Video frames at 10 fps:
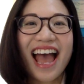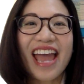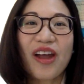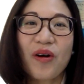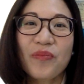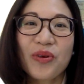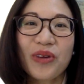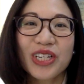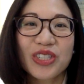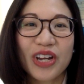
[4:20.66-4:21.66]
I hope you
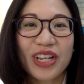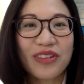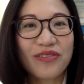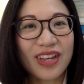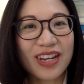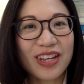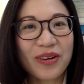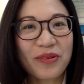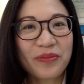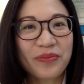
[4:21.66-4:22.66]
enjoyed the video.
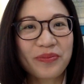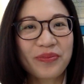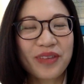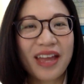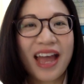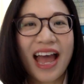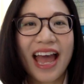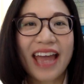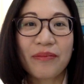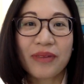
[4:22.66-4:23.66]

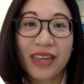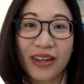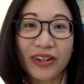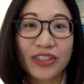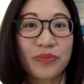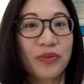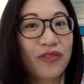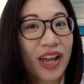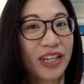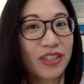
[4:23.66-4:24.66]
I am here to
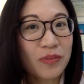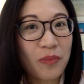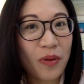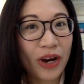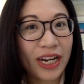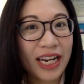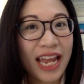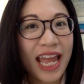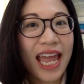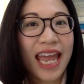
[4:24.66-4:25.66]
provide support
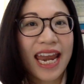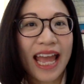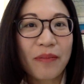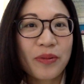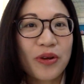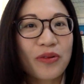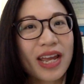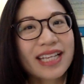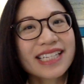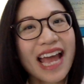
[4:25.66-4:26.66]
and help you
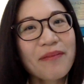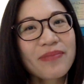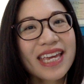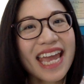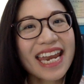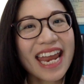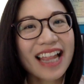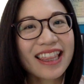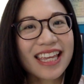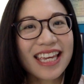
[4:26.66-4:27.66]
raise happy and
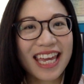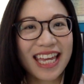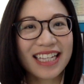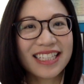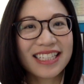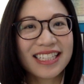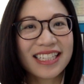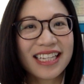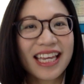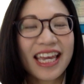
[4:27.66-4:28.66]
healthy kids.
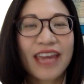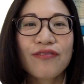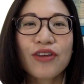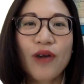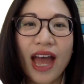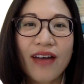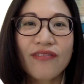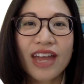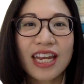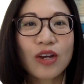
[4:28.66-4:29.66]
If you have
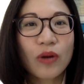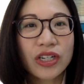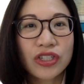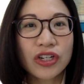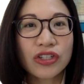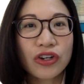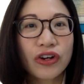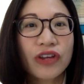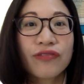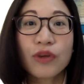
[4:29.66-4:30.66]
any questions or
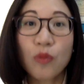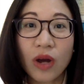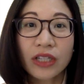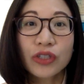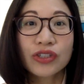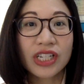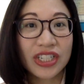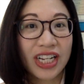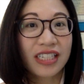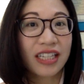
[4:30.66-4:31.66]
if you want to
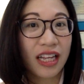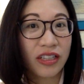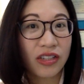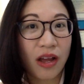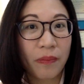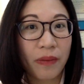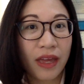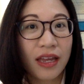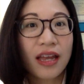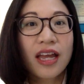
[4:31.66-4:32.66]
suggest a
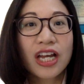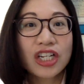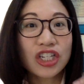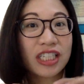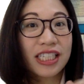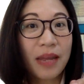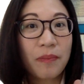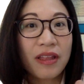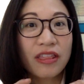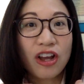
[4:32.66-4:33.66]
topic, just type
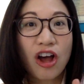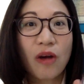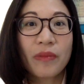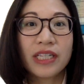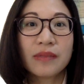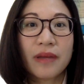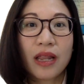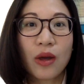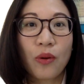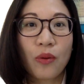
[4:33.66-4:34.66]
in the comments
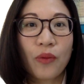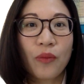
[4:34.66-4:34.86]
below.